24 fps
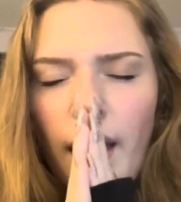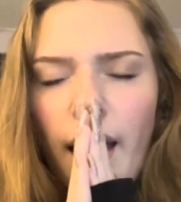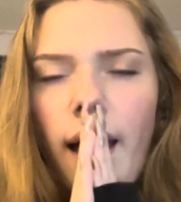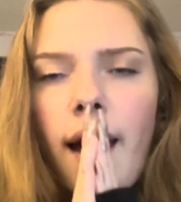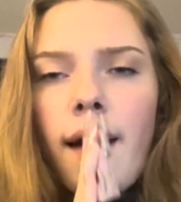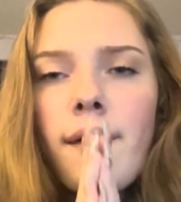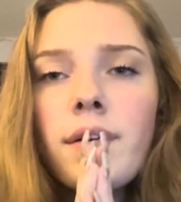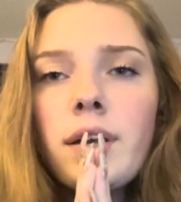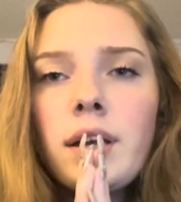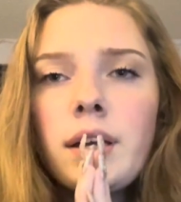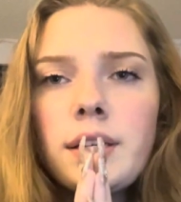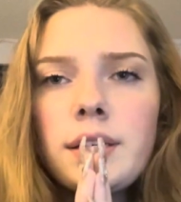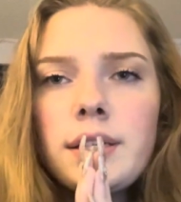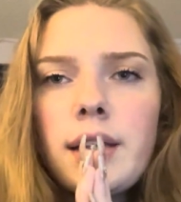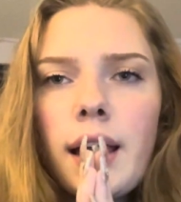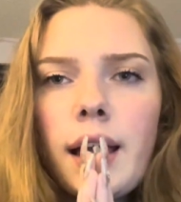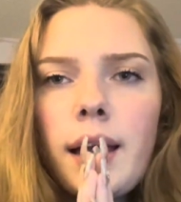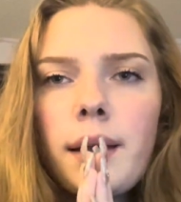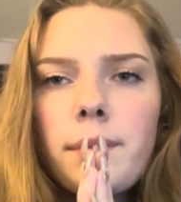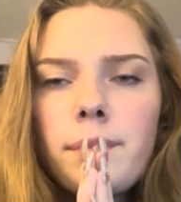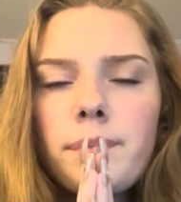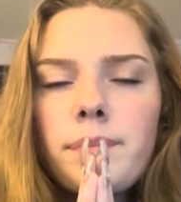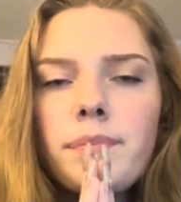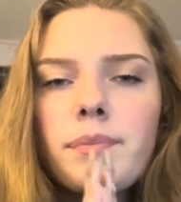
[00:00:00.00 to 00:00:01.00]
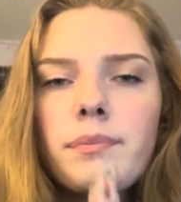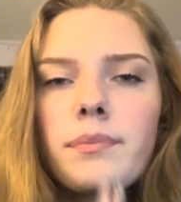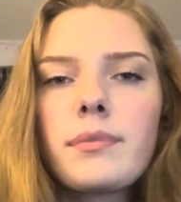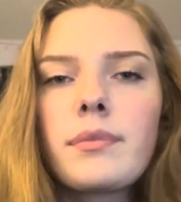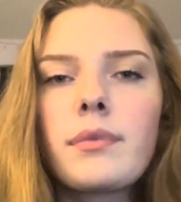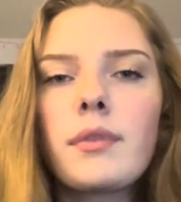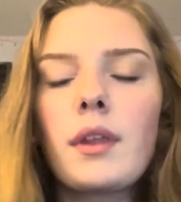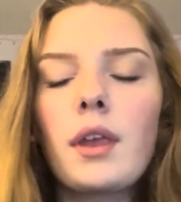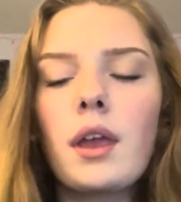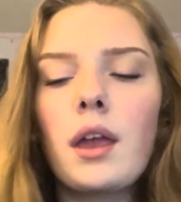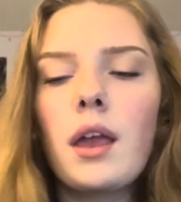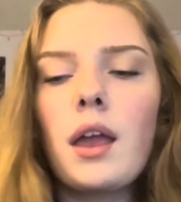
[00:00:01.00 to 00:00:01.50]
Have a good day,
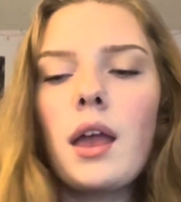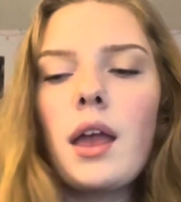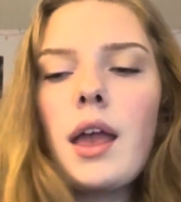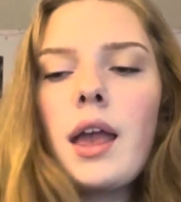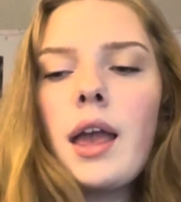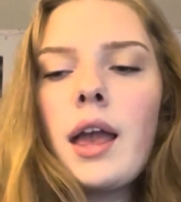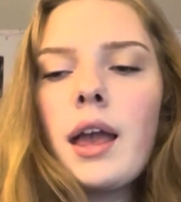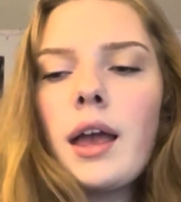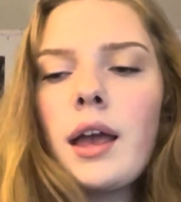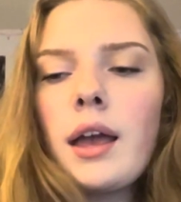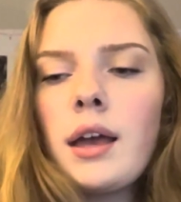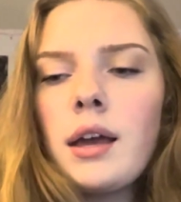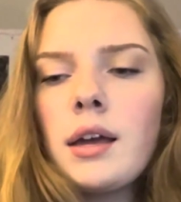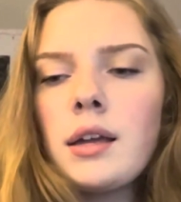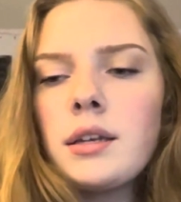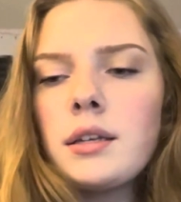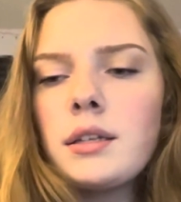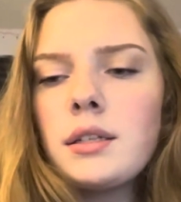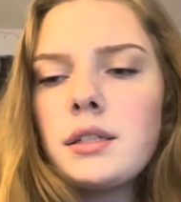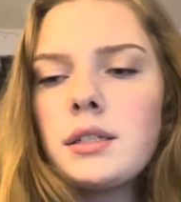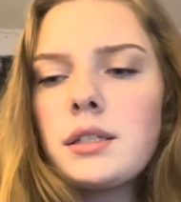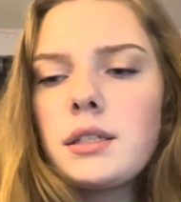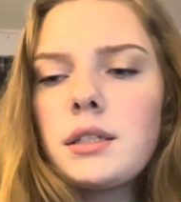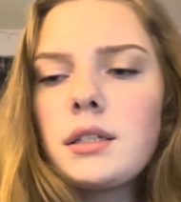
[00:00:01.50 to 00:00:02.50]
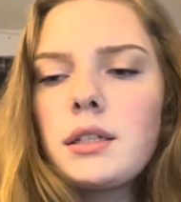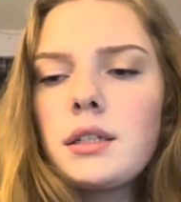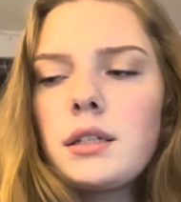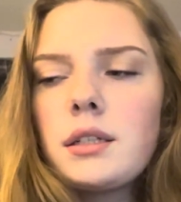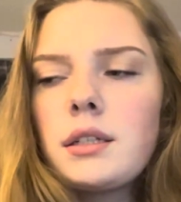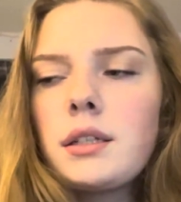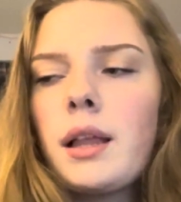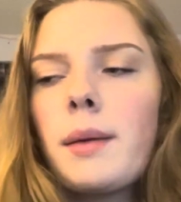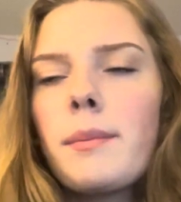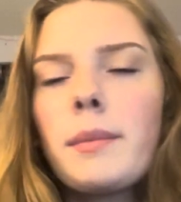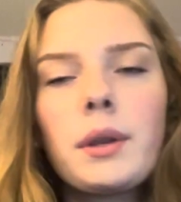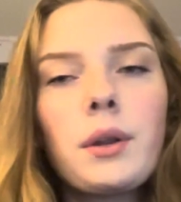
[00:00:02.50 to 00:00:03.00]
and
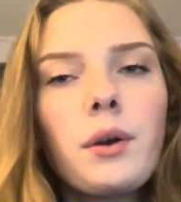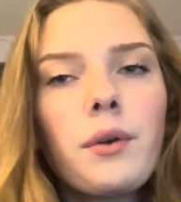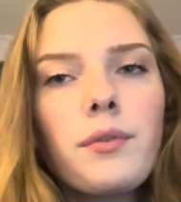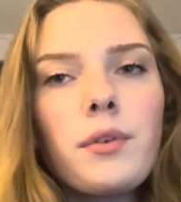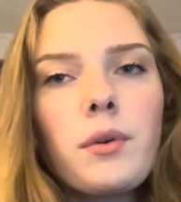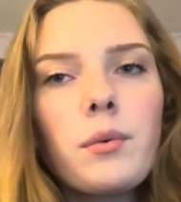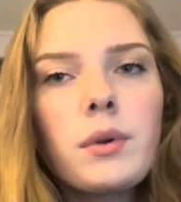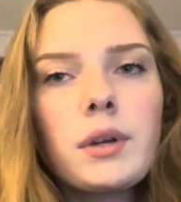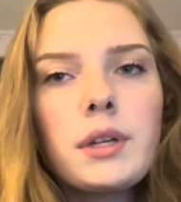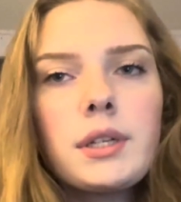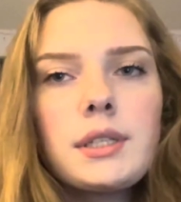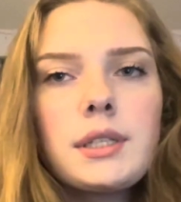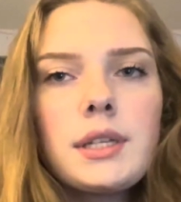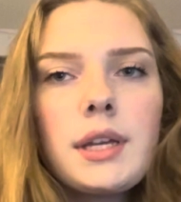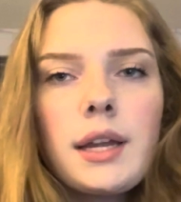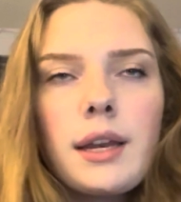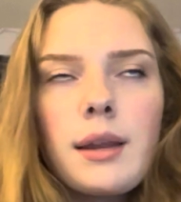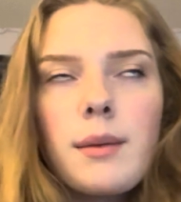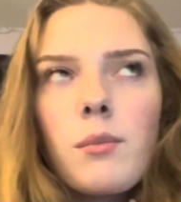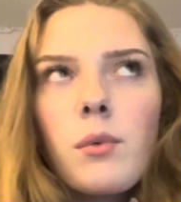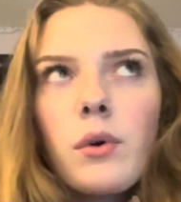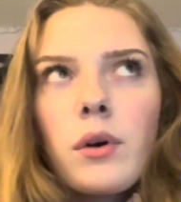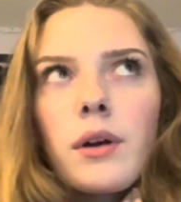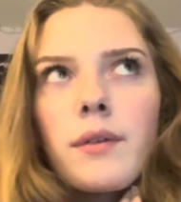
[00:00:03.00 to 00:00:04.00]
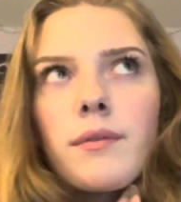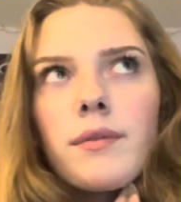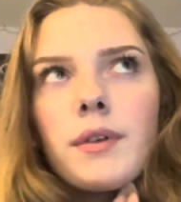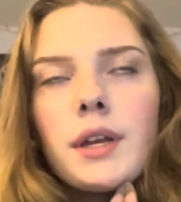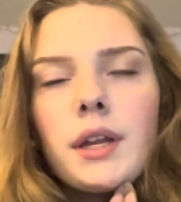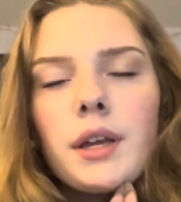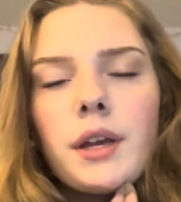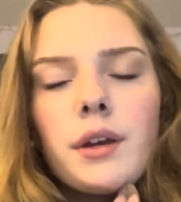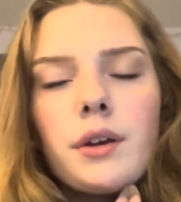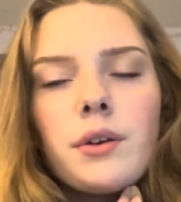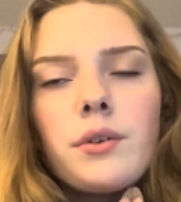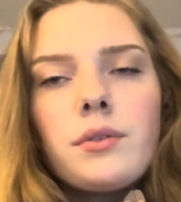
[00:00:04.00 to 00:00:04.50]
let me know if you want to see any more
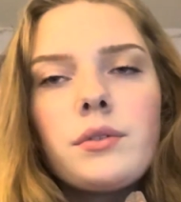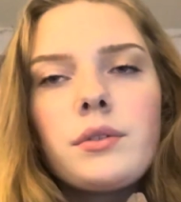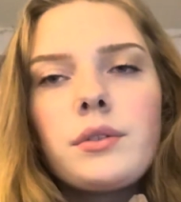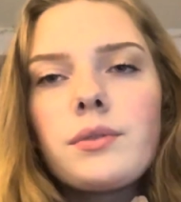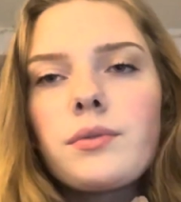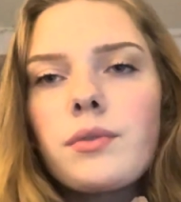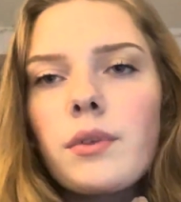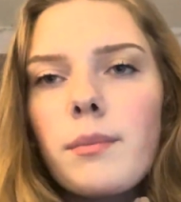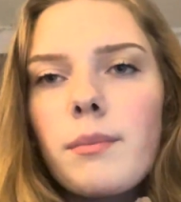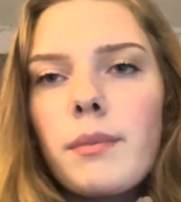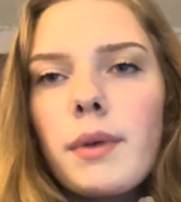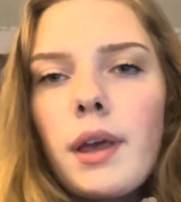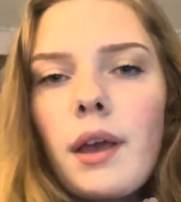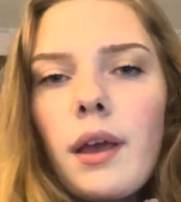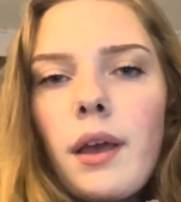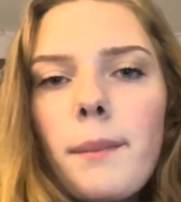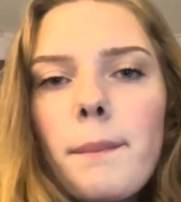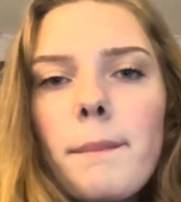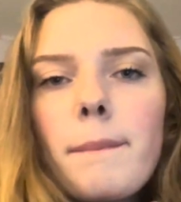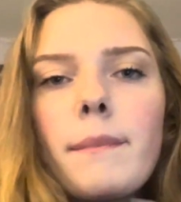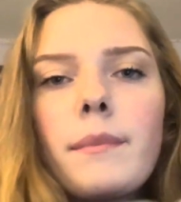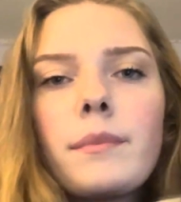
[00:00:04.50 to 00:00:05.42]
videos from me.